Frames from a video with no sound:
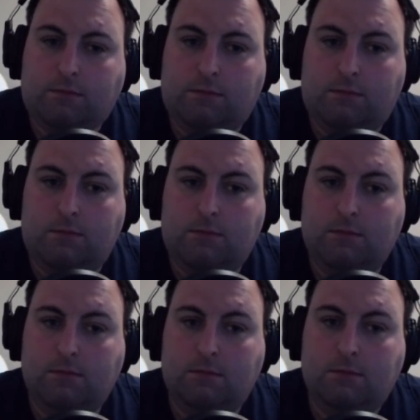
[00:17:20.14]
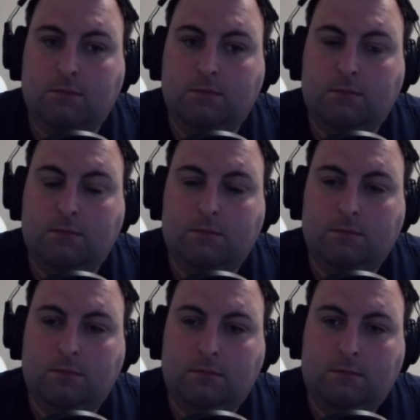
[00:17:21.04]

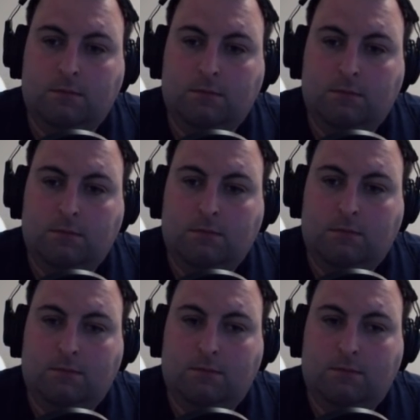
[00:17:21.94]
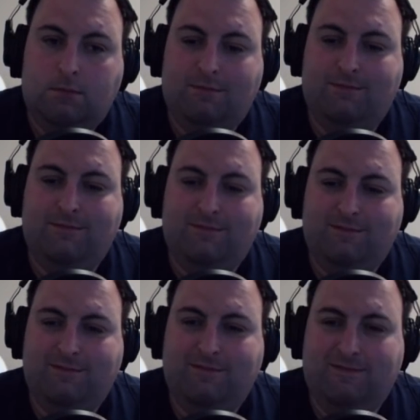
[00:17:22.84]

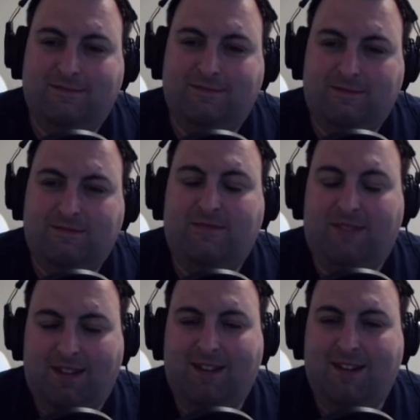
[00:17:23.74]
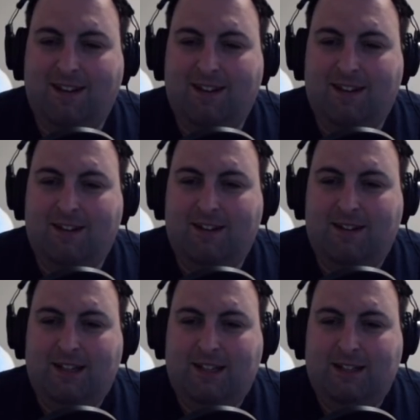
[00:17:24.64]

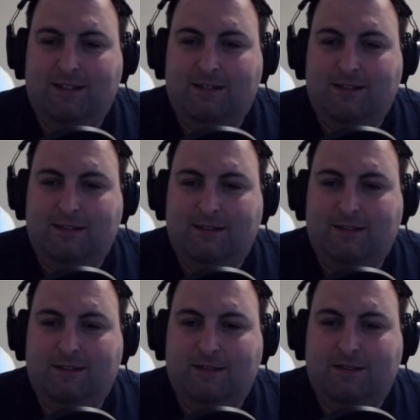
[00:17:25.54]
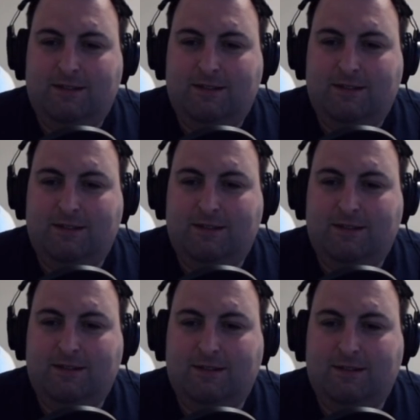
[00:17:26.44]

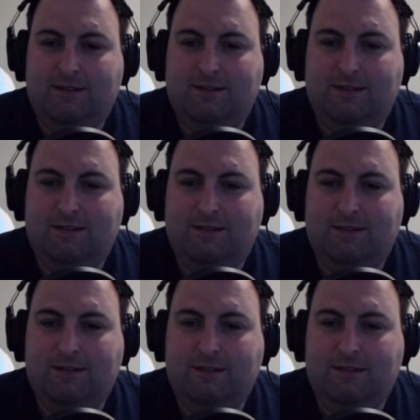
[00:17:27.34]
(not speaking)